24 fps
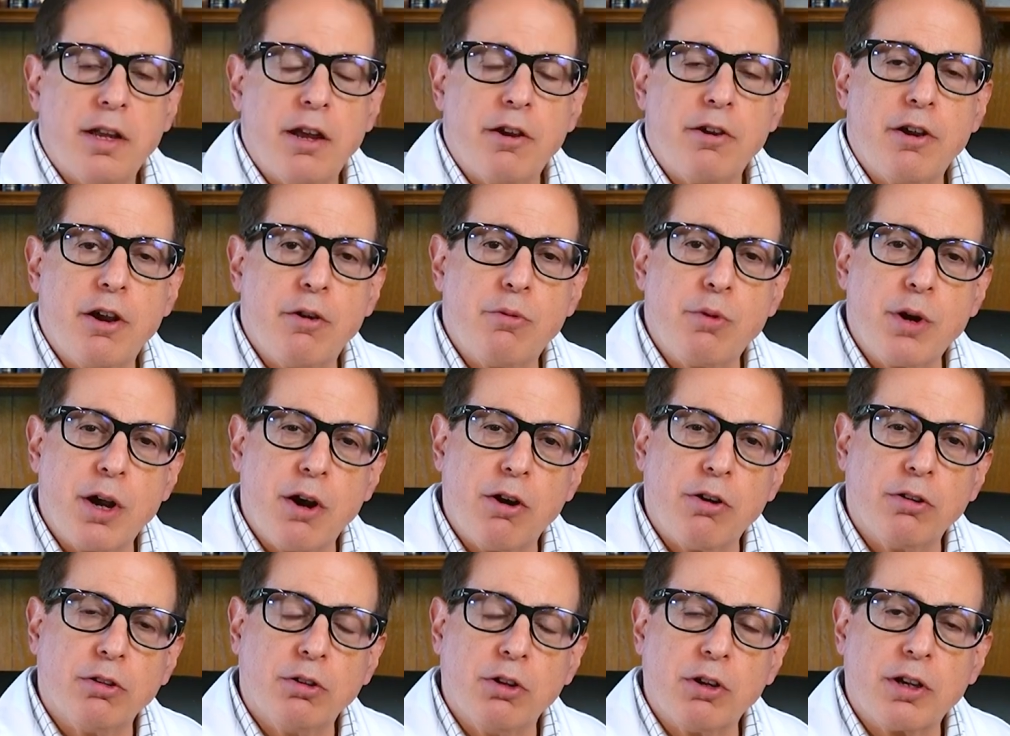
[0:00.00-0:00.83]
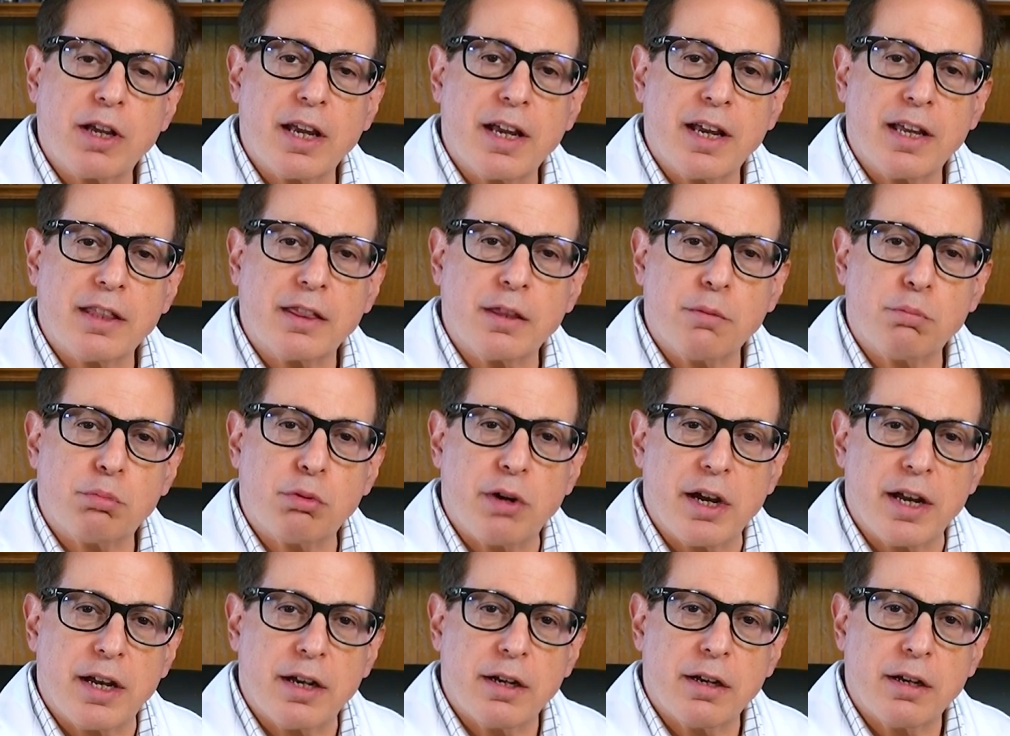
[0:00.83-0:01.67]
Now, here we are looking at the
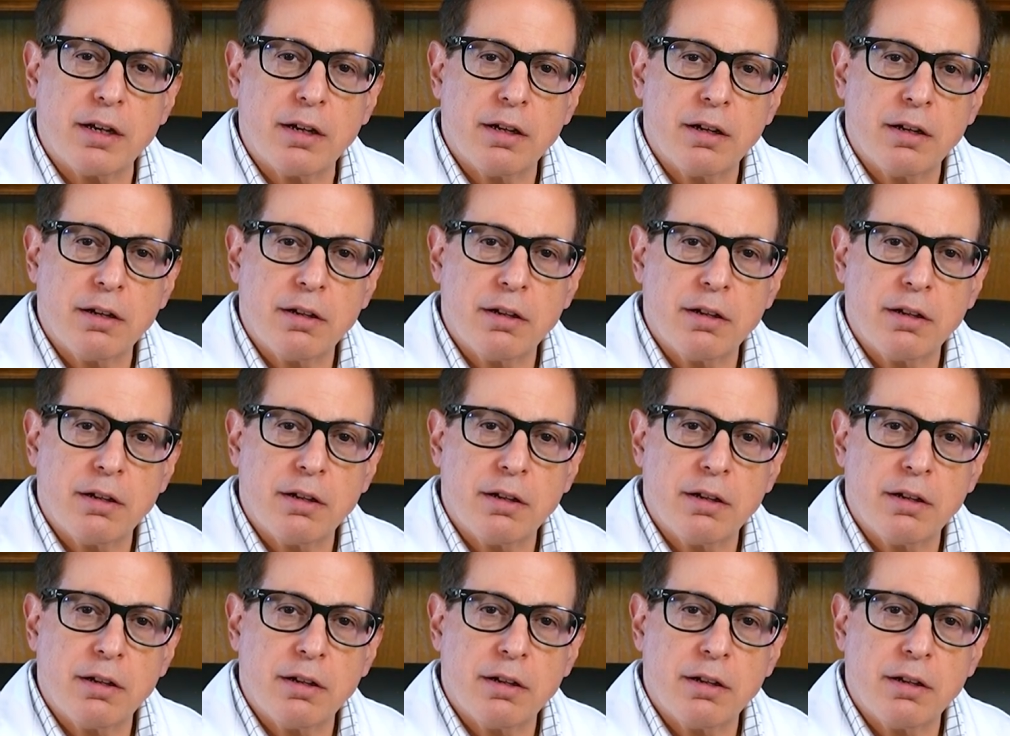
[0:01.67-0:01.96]
brain.